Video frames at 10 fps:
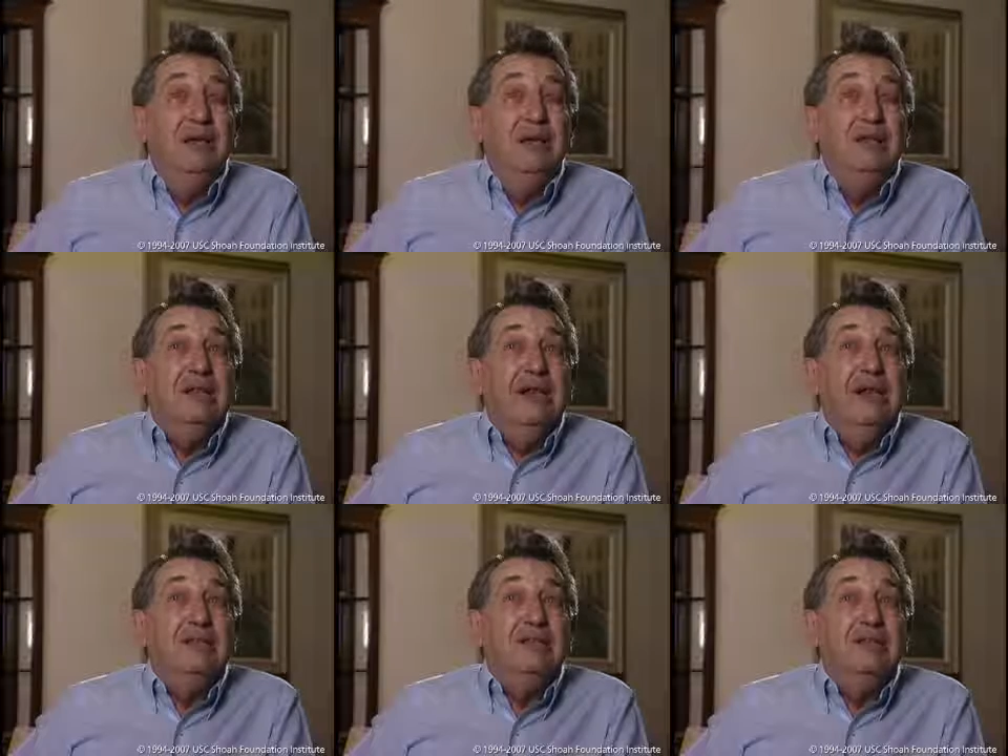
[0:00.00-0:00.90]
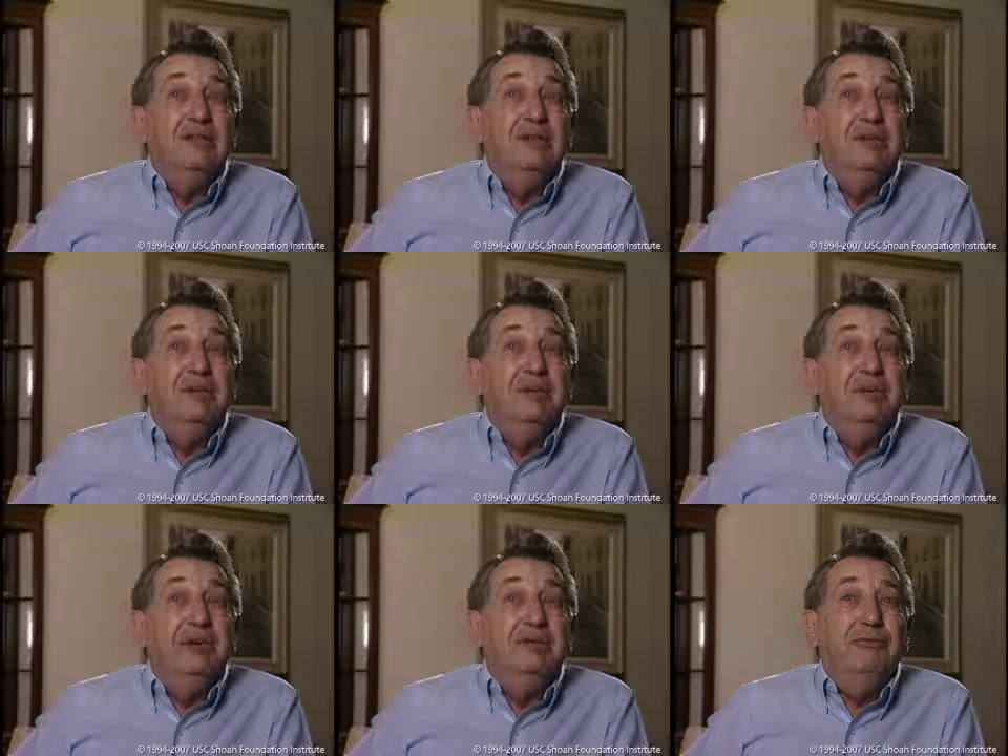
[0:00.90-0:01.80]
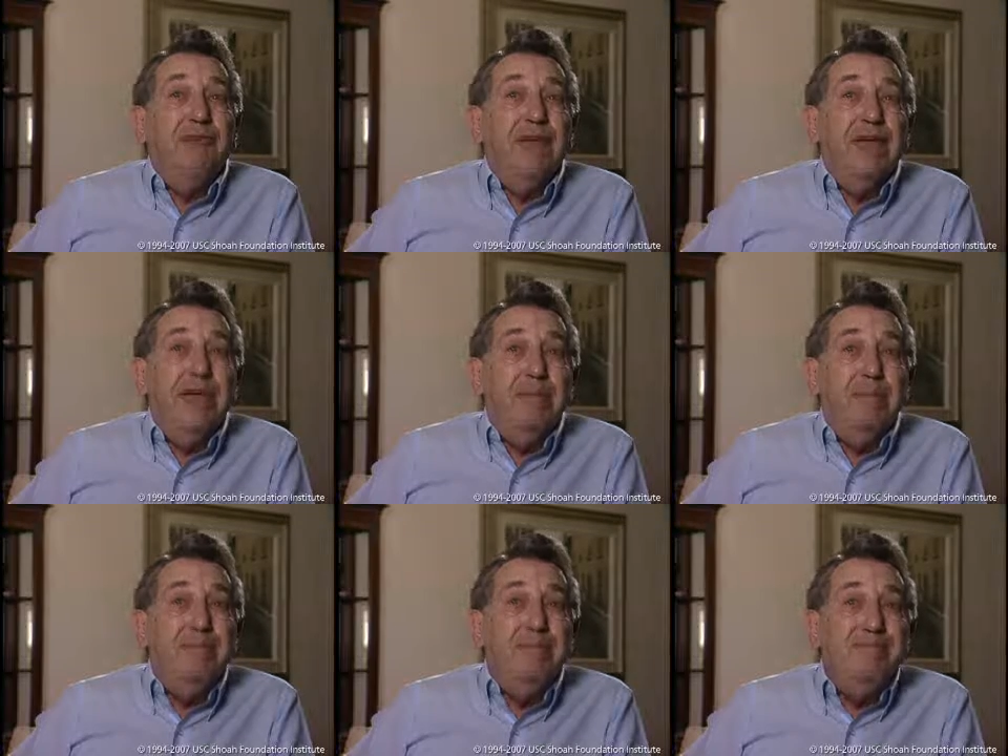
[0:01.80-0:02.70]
and the last words, "Be proud of your name."